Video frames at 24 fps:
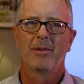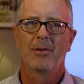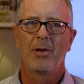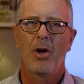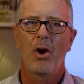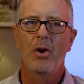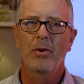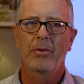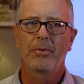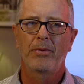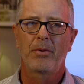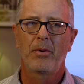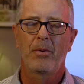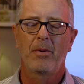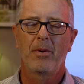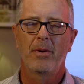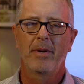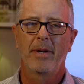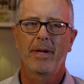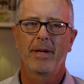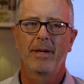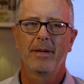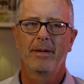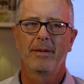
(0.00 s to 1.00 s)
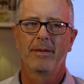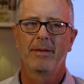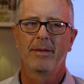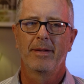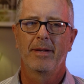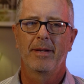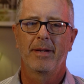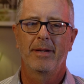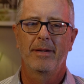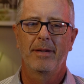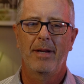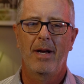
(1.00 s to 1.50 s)
long story
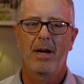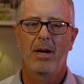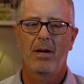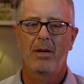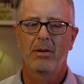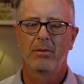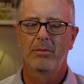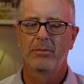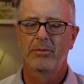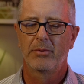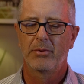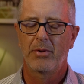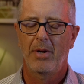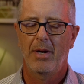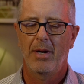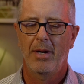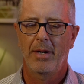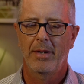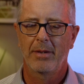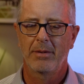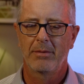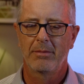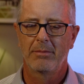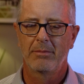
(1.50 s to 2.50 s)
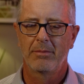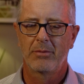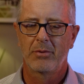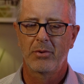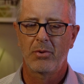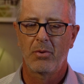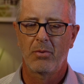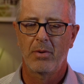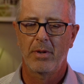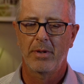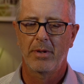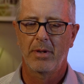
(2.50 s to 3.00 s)
that I'll try and
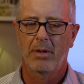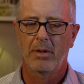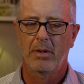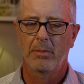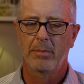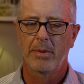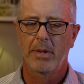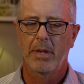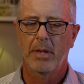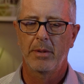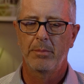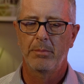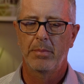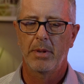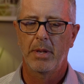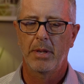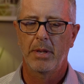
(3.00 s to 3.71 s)
shorten a little bit,